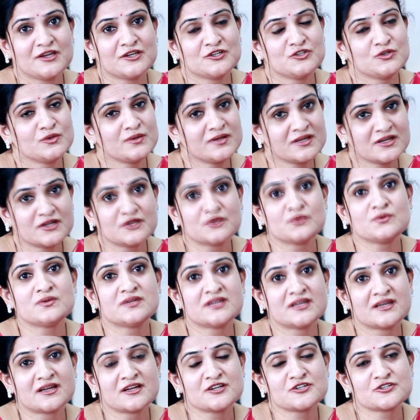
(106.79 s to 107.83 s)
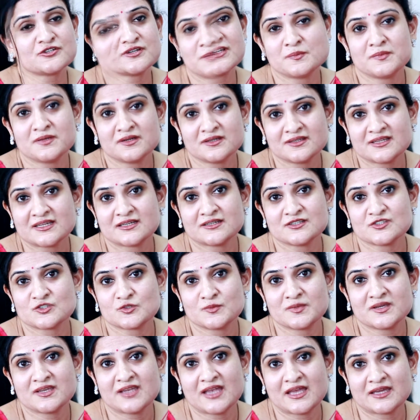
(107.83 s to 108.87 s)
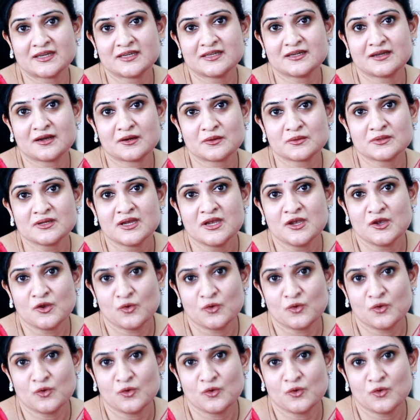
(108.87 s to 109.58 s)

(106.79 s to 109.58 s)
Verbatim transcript: during a root canal treatment that is to be carried out